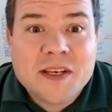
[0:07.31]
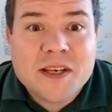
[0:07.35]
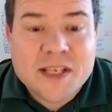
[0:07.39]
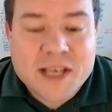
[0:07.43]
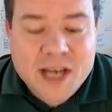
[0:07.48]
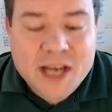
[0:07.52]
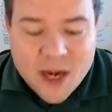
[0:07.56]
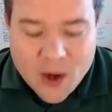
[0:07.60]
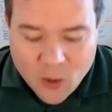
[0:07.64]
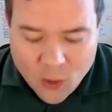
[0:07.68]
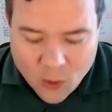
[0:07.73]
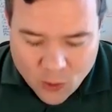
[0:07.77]

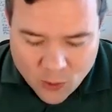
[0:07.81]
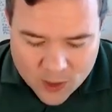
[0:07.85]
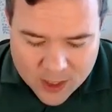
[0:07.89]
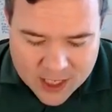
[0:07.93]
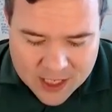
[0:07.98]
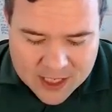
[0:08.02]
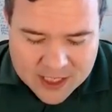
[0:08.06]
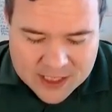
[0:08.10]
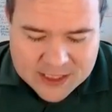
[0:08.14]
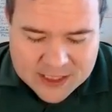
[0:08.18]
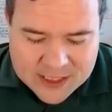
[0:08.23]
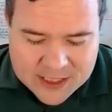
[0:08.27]
Darrell
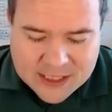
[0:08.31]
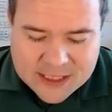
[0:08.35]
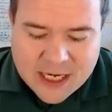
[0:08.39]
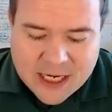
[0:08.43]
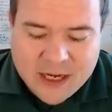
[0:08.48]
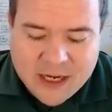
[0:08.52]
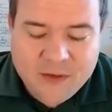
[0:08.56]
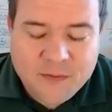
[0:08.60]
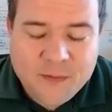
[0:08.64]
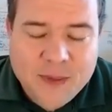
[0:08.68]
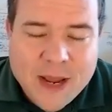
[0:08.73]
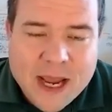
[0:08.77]
is
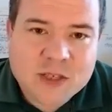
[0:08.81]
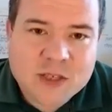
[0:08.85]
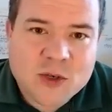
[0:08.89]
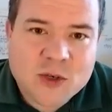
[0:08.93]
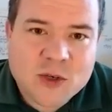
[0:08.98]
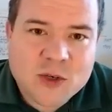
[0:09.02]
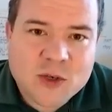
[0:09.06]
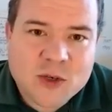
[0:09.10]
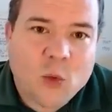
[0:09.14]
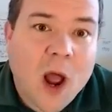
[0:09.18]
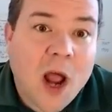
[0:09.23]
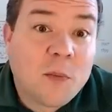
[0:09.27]
executive
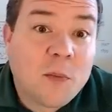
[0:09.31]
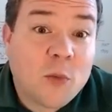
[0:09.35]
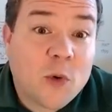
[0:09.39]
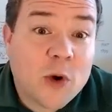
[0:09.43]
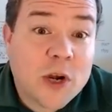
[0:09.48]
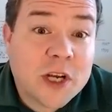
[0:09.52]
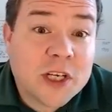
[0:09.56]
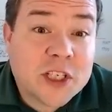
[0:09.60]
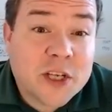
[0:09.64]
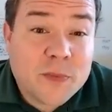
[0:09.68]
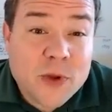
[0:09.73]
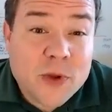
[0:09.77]
pastor at
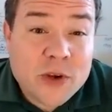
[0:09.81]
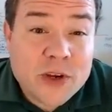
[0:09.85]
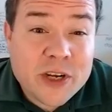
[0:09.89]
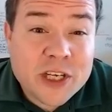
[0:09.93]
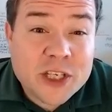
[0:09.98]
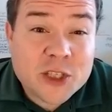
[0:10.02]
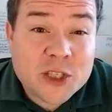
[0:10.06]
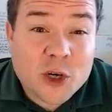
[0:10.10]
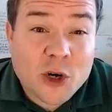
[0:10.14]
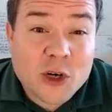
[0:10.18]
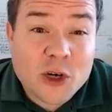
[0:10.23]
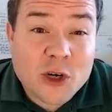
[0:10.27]
Rockbridge
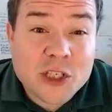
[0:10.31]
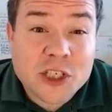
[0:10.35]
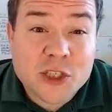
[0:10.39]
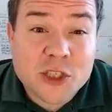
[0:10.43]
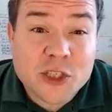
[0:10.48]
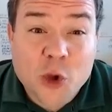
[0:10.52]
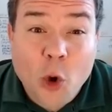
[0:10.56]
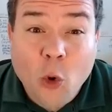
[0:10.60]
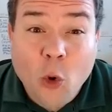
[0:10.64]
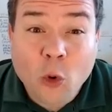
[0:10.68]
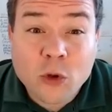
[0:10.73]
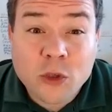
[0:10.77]
Community Church
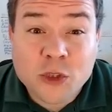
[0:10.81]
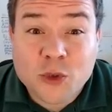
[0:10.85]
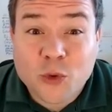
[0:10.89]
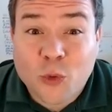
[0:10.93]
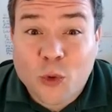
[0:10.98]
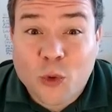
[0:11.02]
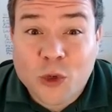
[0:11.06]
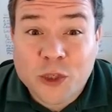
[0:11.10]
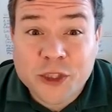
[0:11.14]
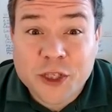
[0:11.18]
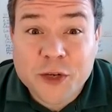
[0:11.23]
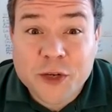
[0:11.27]
in Dalton,
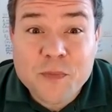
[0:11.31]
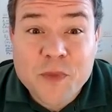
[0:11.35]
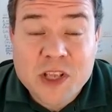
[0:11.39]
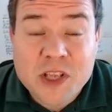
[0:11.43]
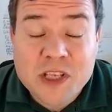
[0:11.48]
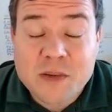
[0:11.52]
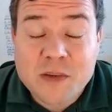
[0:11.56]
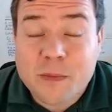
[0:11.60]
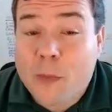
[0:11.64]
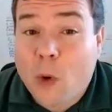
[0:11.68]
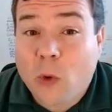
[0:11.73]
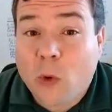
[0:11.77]
Georgia.
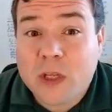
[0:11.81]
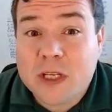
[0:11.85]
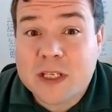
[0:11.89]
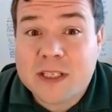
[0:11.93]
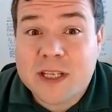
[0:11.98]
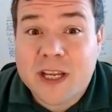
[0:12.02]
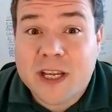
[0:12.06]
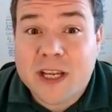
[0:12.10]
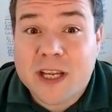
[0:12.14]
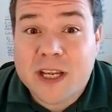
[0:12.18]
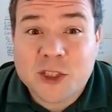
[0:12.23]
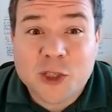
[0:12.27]
It's a
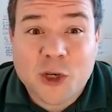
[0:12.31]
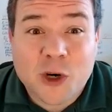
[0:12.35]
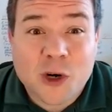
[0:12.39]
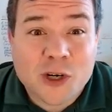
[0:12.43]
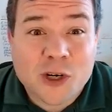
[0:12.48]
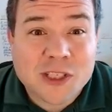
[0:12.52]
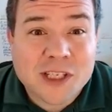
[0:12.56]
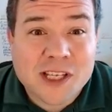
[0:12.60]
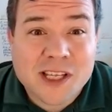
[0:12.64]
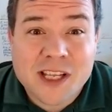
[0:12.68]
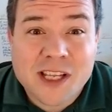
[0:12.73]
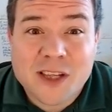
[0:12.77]
multi-site
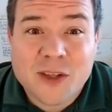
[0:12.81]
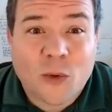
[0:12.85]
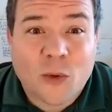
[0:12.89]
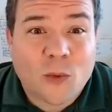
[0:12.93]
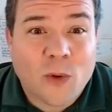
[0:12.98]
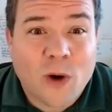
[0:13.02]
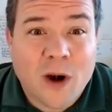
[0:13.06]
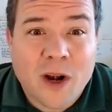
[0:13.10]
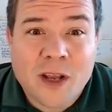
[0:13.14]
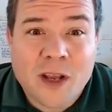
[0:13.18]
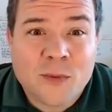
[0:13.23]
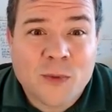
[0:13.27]
church. I think they're
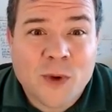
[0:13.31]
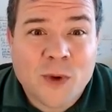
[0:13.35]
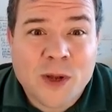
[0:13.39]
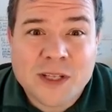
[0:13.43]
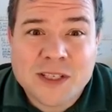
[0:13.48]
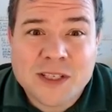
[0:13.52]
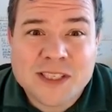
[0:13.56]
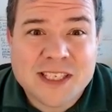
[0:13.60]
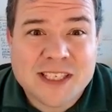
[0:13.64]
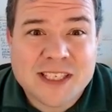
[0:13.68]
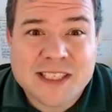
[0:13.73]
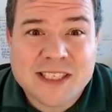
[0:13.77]
running,
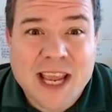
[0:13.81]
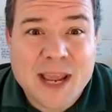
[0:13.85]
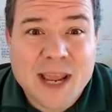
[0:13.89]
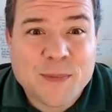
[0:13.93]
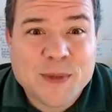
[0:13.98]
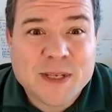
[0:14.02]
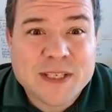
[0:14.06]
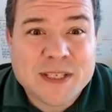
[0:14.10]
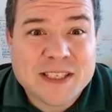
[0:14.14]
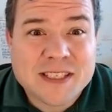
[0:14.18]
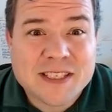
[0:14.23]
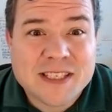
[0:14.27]
6
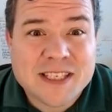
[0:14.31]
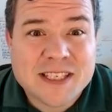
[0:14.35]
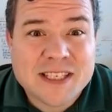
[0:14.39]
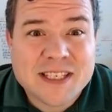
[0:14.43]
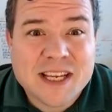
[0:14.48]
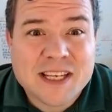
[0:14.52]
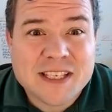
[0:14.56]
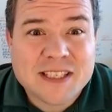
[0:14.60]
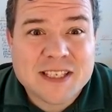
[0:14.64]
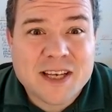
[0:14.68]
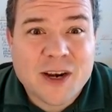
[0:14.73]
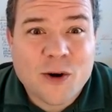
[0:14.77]
campuses these
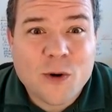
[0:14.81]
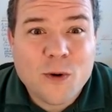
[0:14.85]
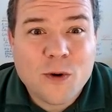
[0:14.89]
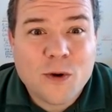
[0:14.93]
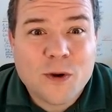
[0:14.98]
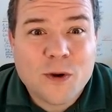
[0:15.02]
days, Darrell?